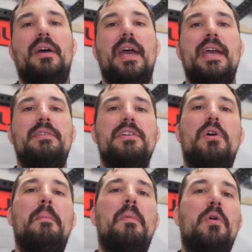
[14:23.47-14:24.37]

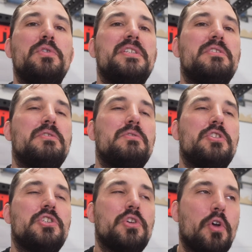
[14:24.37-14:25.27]
you're
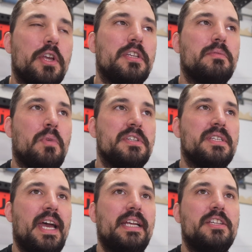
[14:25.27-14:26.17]
most
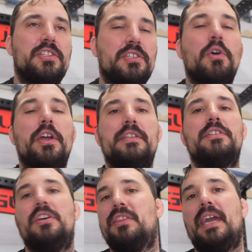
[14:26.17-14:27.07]
likely certain
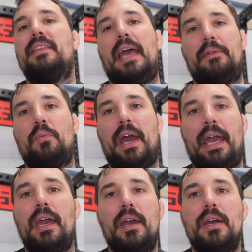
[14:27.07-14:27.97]
to think that
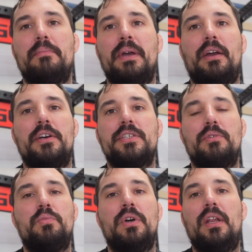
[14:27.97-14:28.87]
way, because you
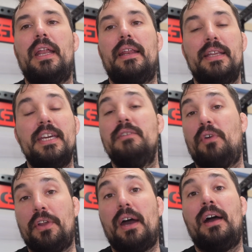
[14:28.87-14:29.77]
will leave
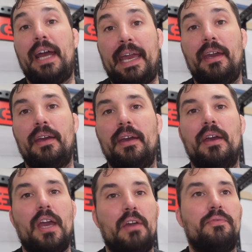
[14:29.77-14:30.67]
on a high
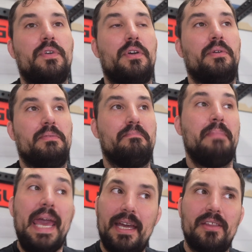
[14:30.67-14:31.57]
if you
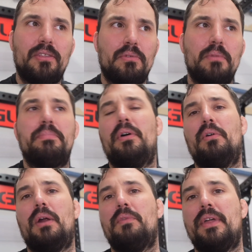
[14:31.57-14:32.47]
make it through the
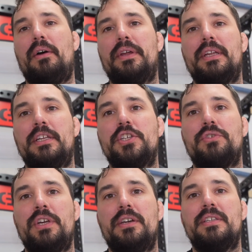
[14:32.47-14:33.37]
program without an
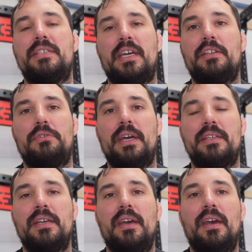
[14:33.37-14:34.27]
injury and stick to it.